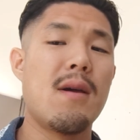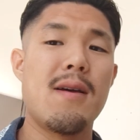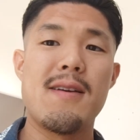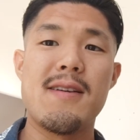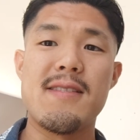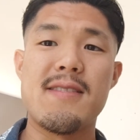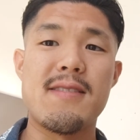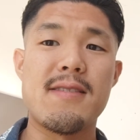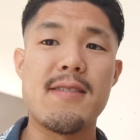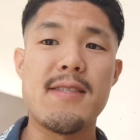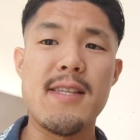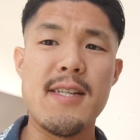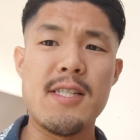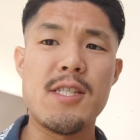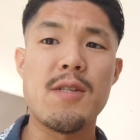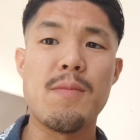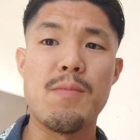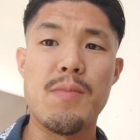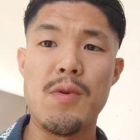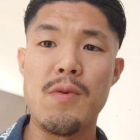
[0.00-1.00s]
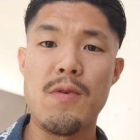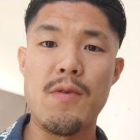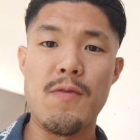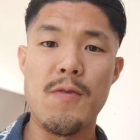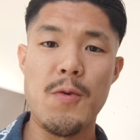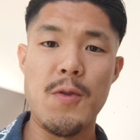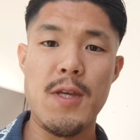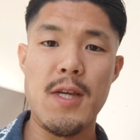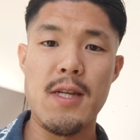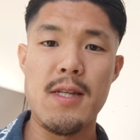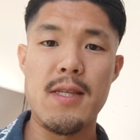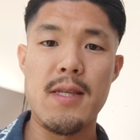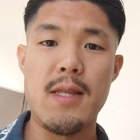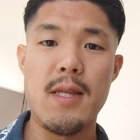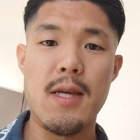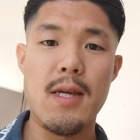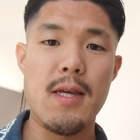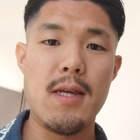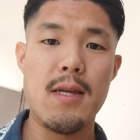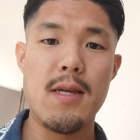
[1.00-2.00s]
It's such a beautiful day
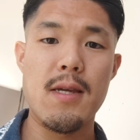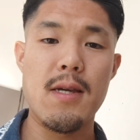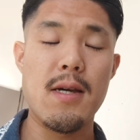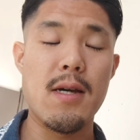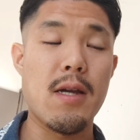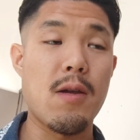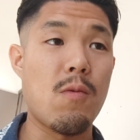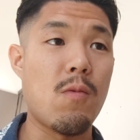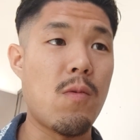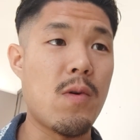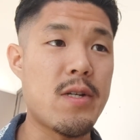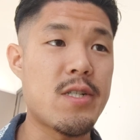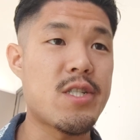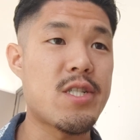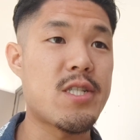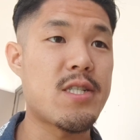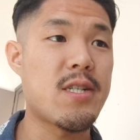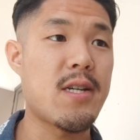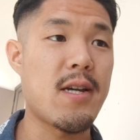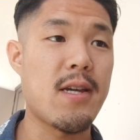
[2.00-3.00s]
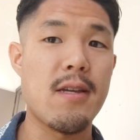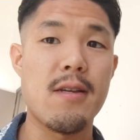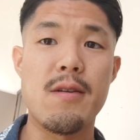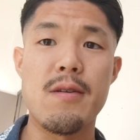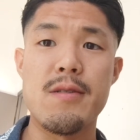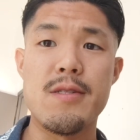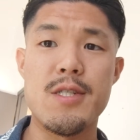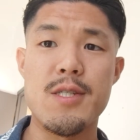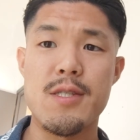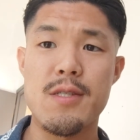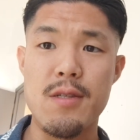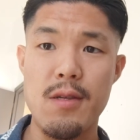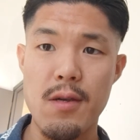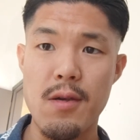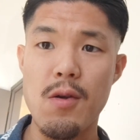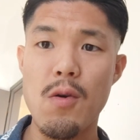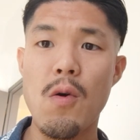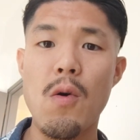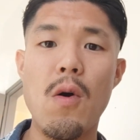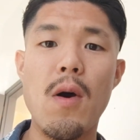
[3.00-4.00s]
today. I wish I could just
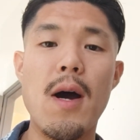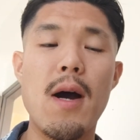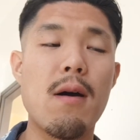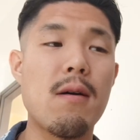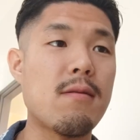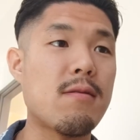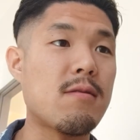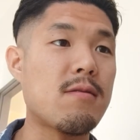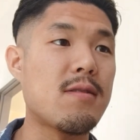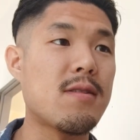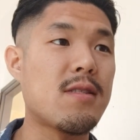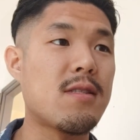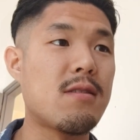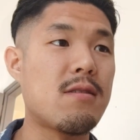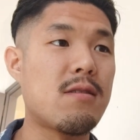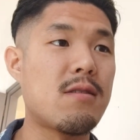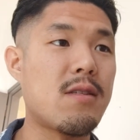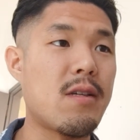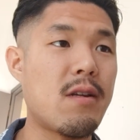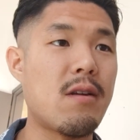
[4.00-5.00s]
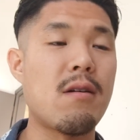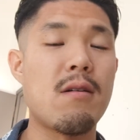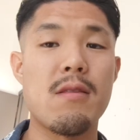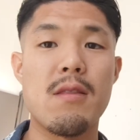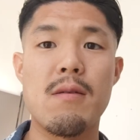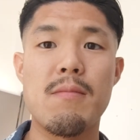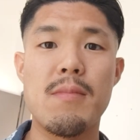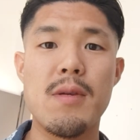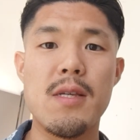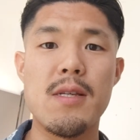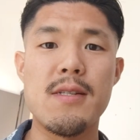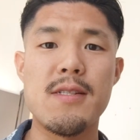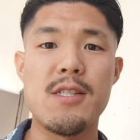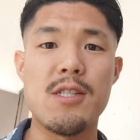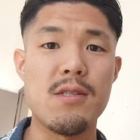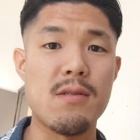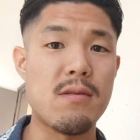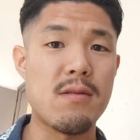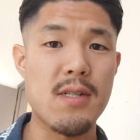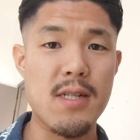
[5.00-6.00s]
go out, sit on the
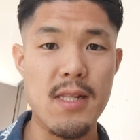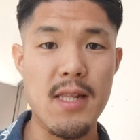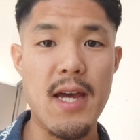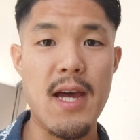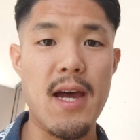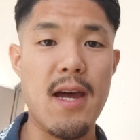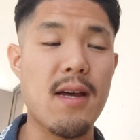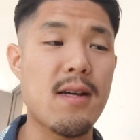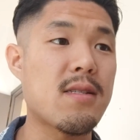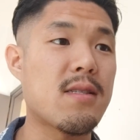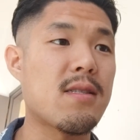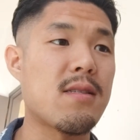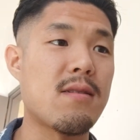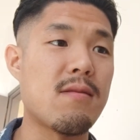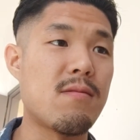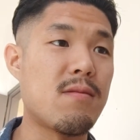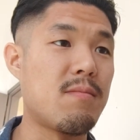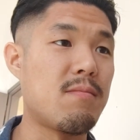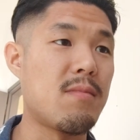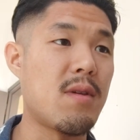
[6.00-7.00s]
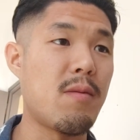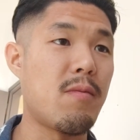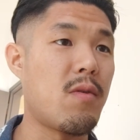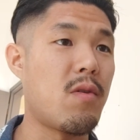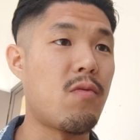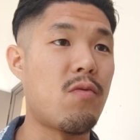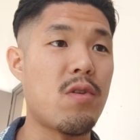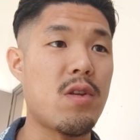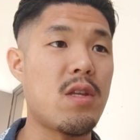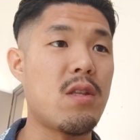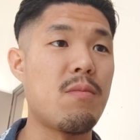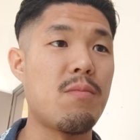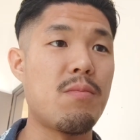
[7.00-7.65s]
beach and relax and maybe read